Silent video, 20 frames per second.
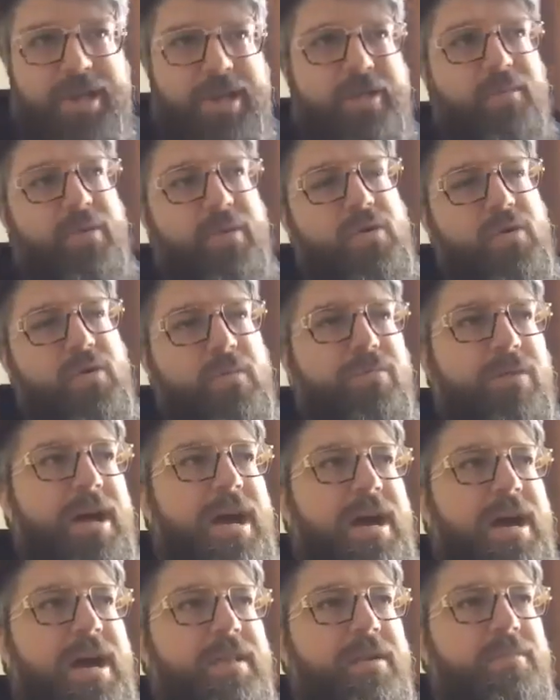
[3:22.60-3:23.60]
when you
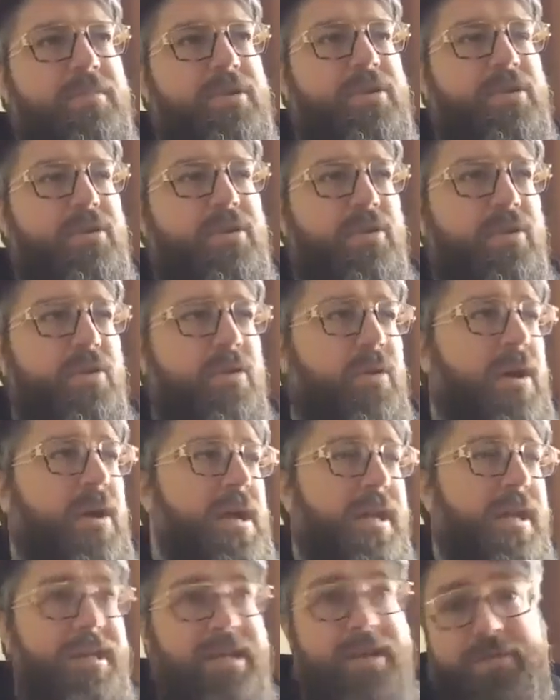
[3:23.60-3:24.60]
apply them to
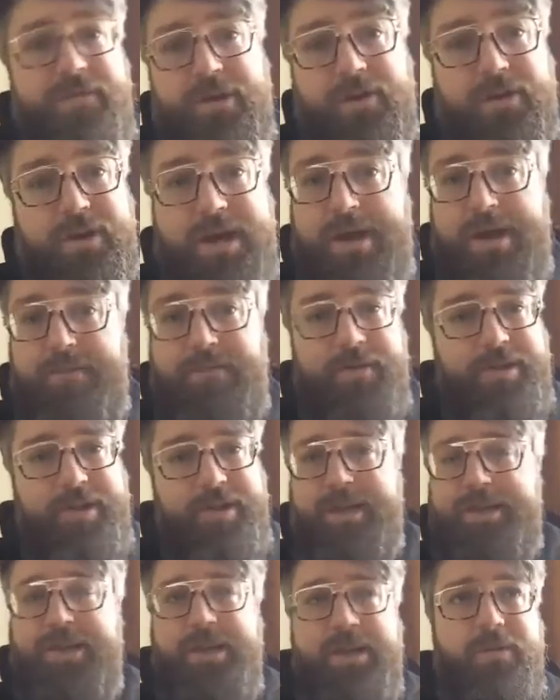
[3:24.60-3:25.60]
difficult
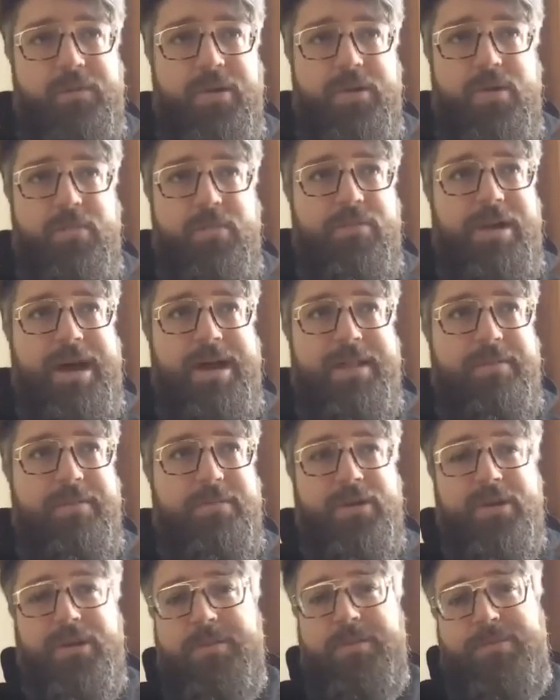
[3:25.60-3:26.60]
conversations, when you apply them
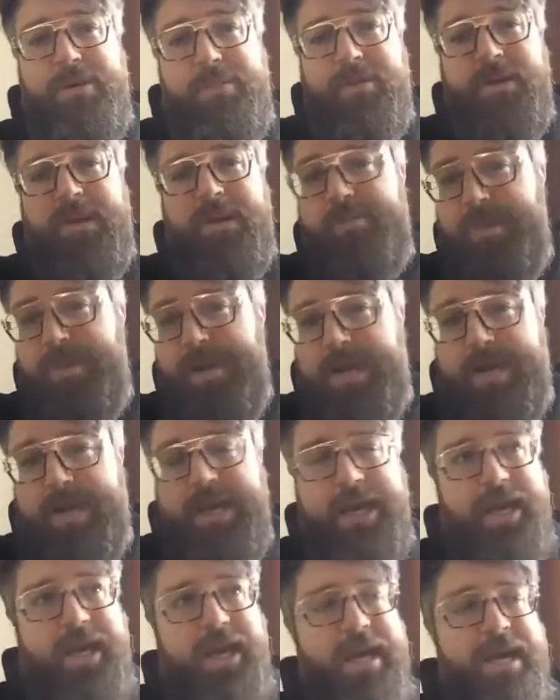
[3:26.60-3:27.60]
to public
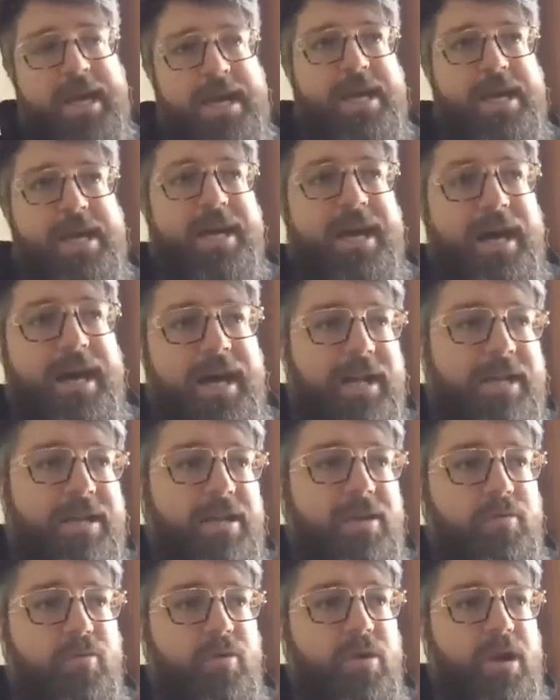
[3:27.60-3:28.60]
speaking, to
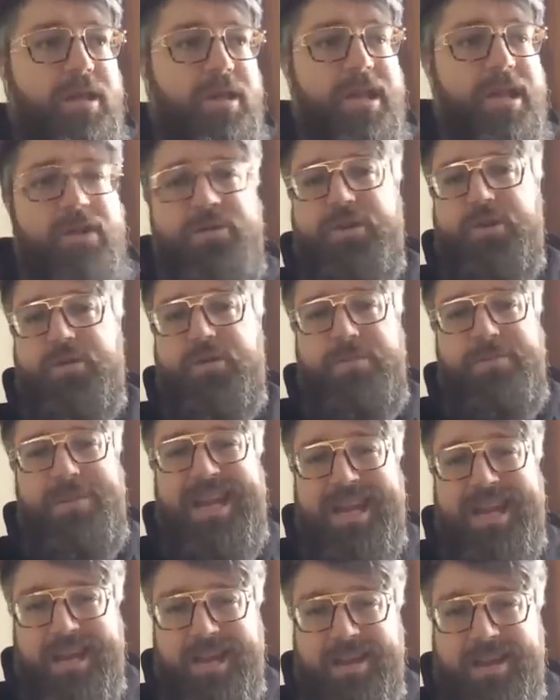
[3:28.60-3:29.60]
the work that you do in
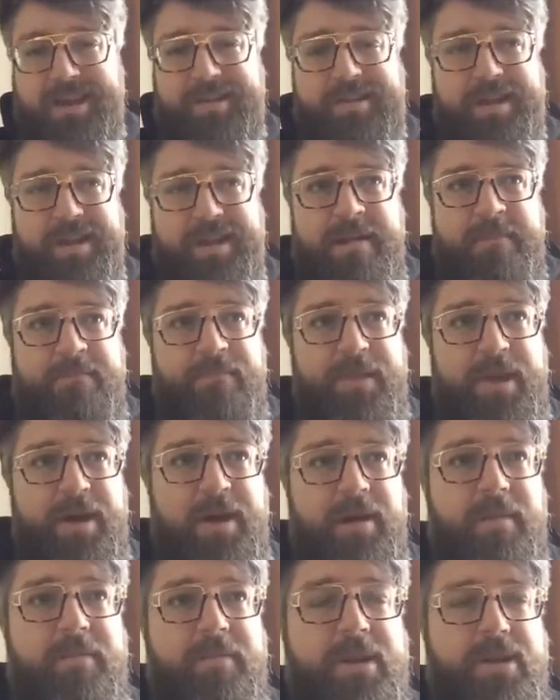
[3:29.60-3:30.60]
meetings,
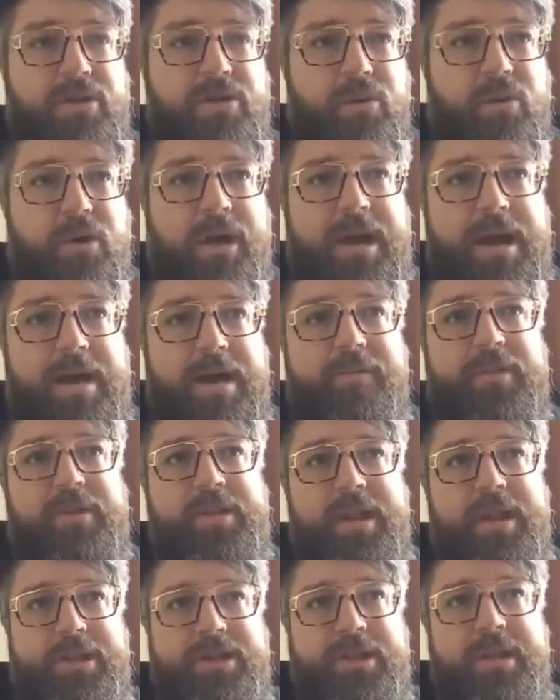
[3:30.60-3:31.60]
your
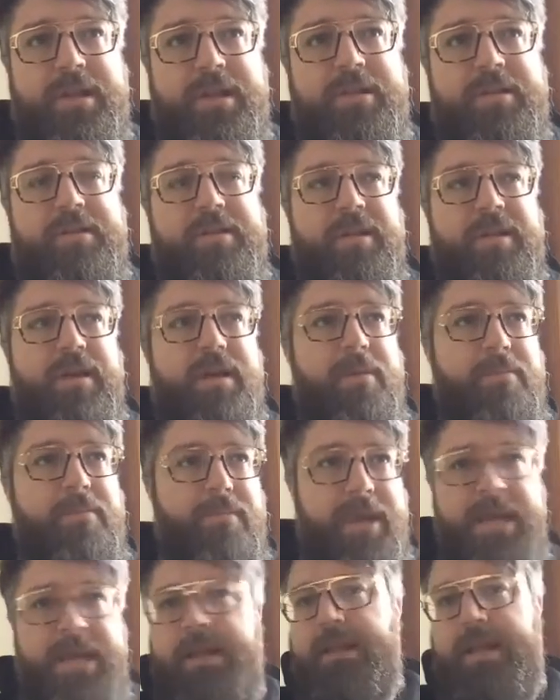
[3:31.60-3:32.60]
conversations
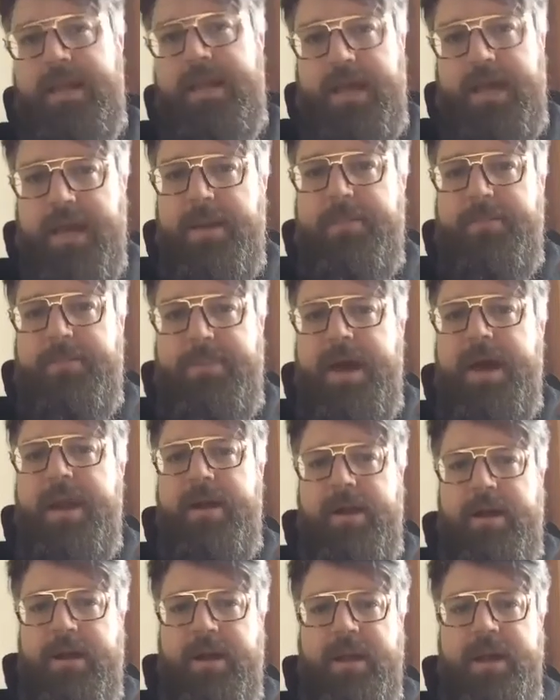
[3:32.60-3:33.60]
immediately get
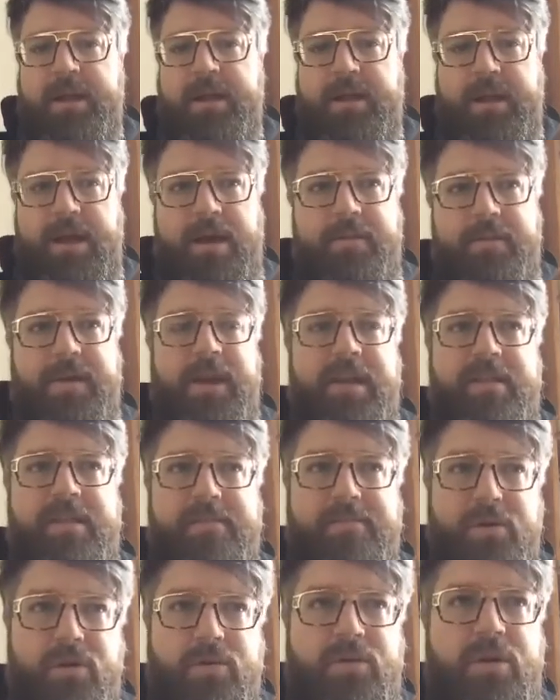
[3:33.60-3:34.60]
better. They get
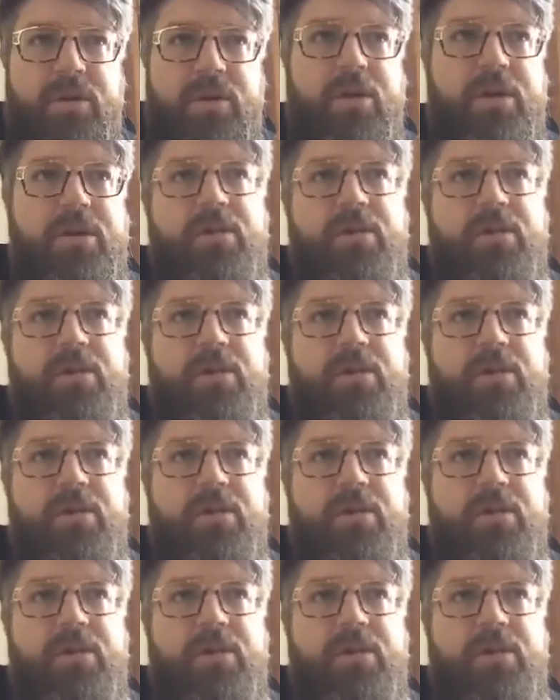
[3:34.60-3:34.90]
smoother, your